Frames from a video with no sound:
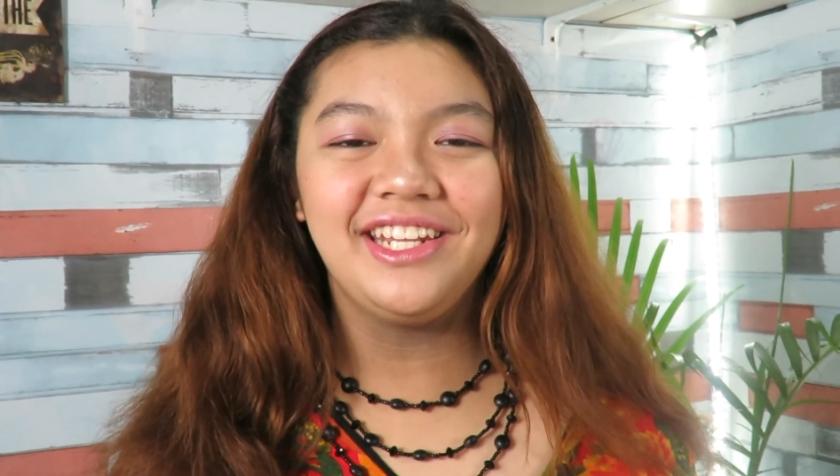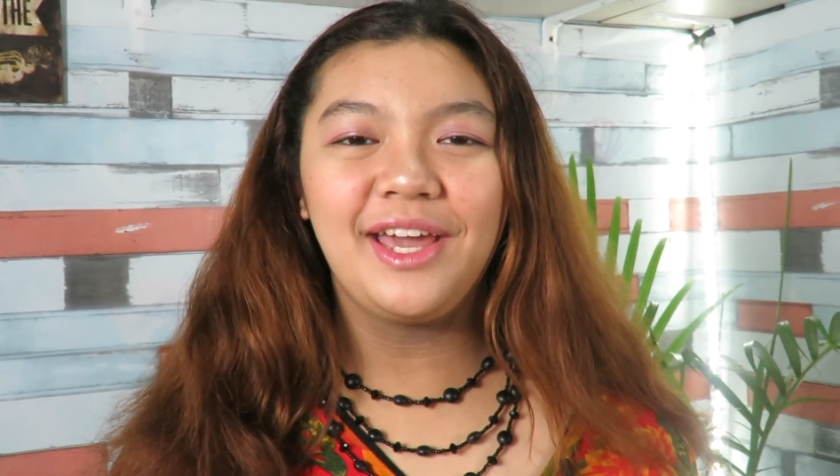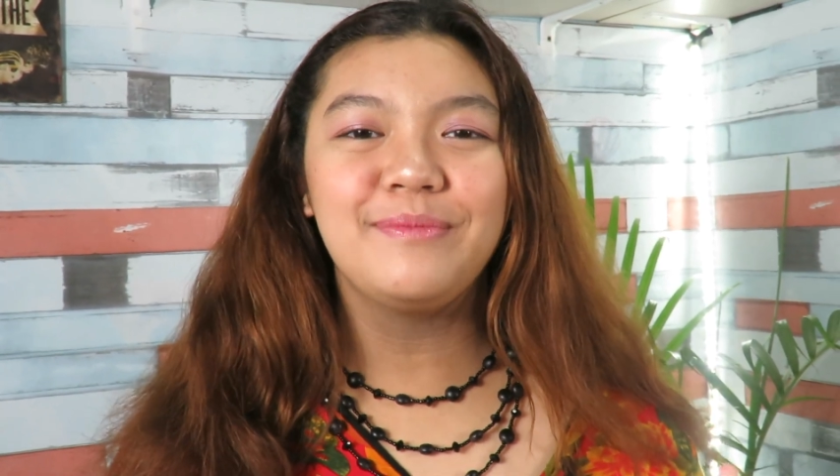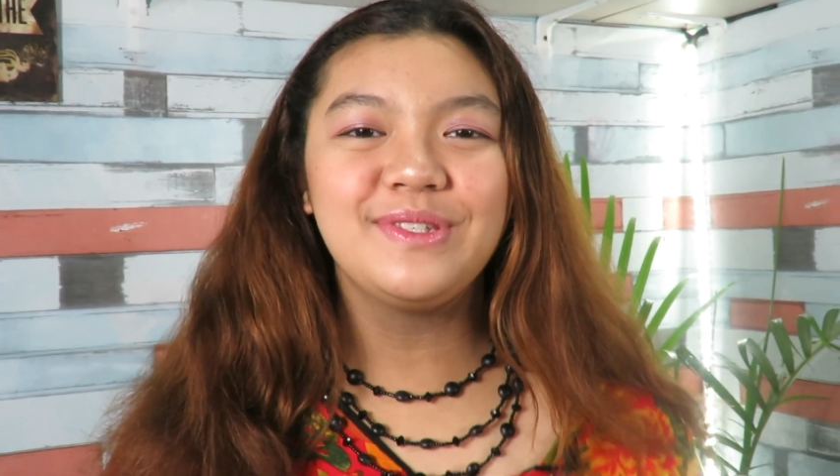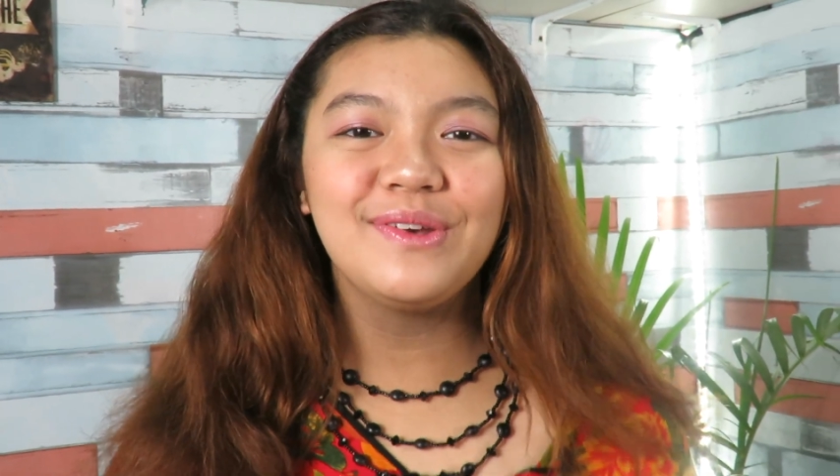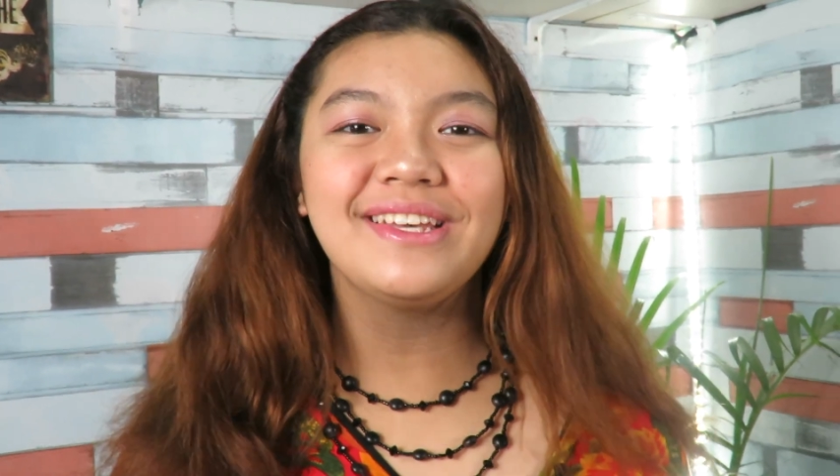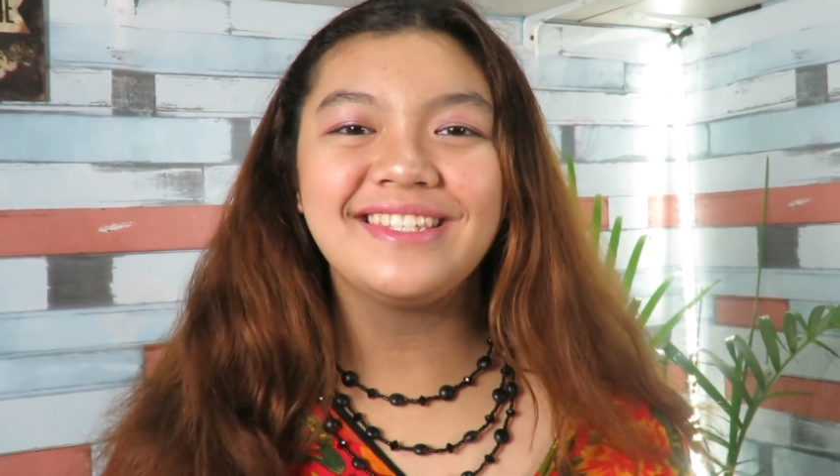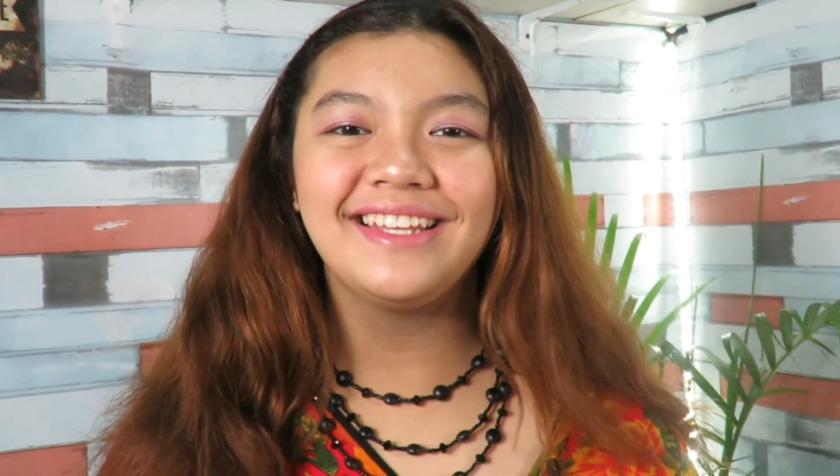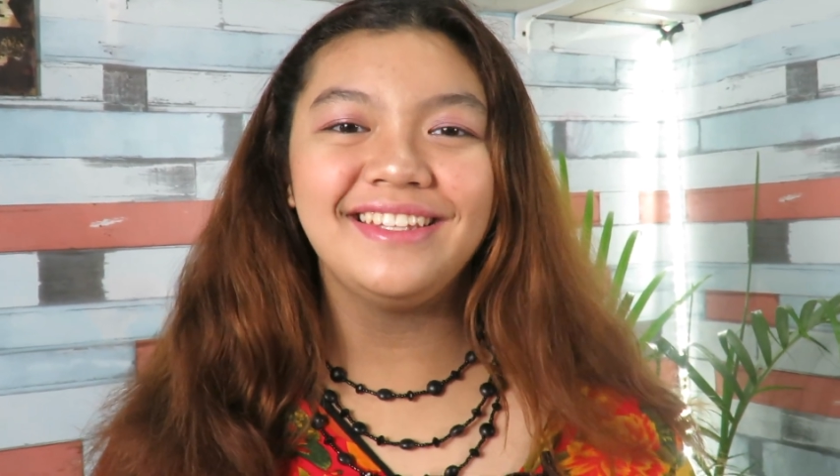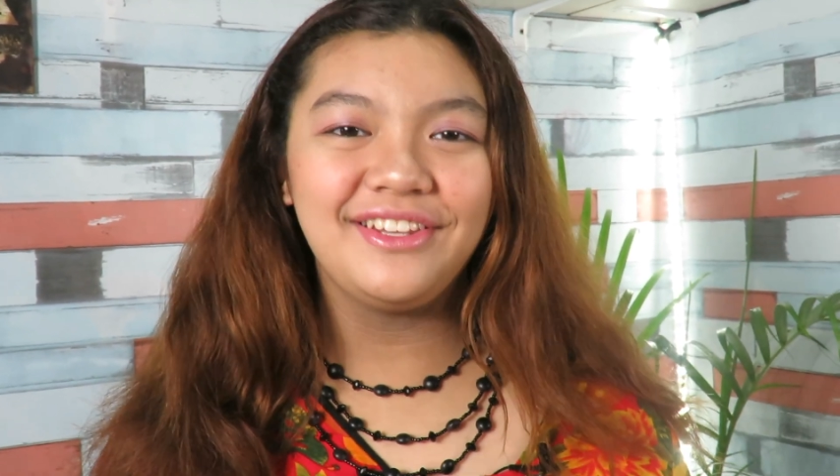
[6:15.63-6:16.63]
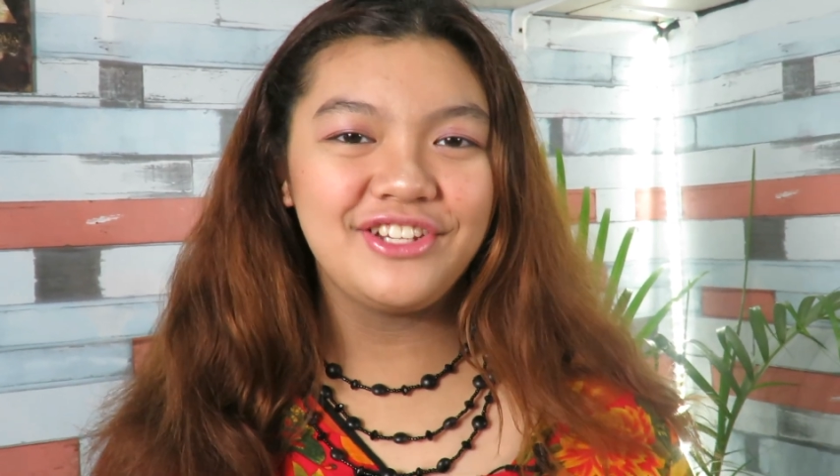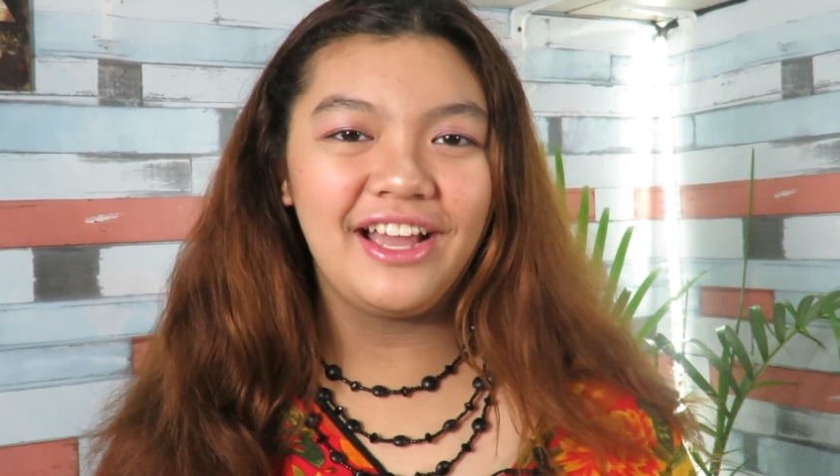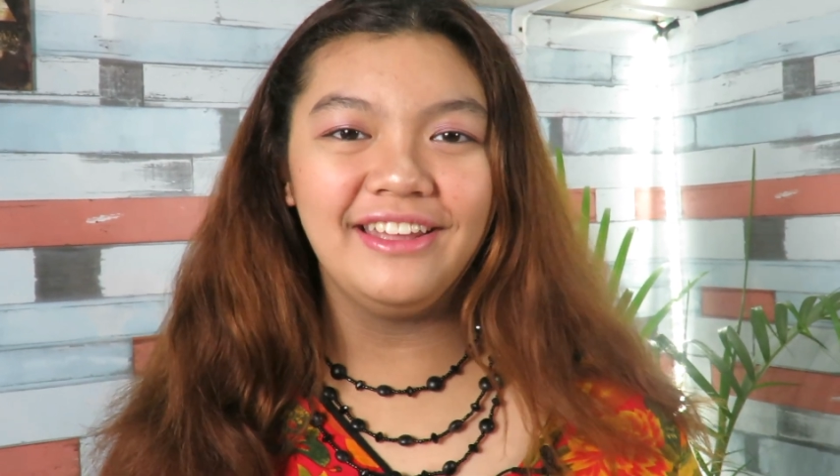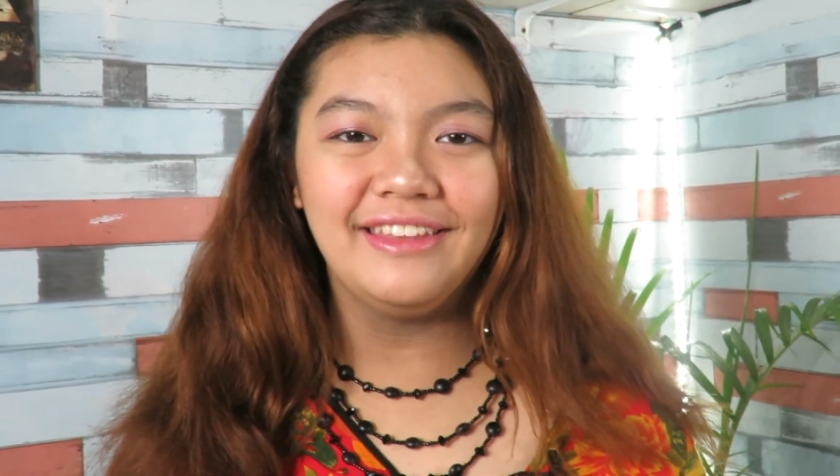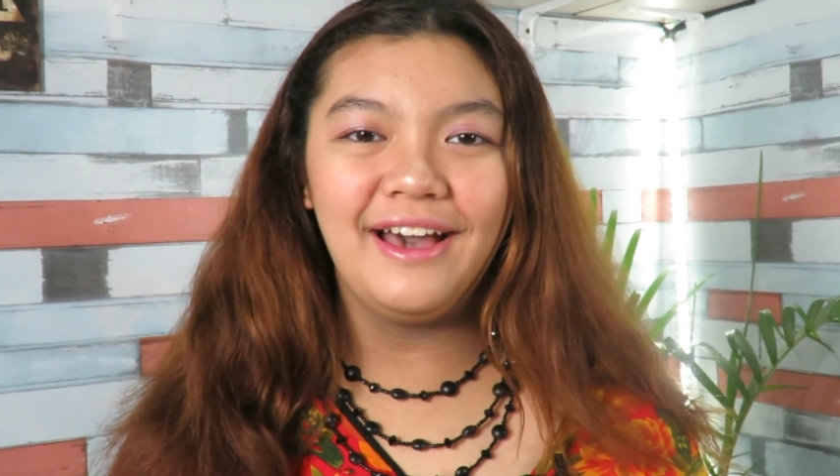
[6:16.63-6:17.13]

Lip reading: and I am so excited to check it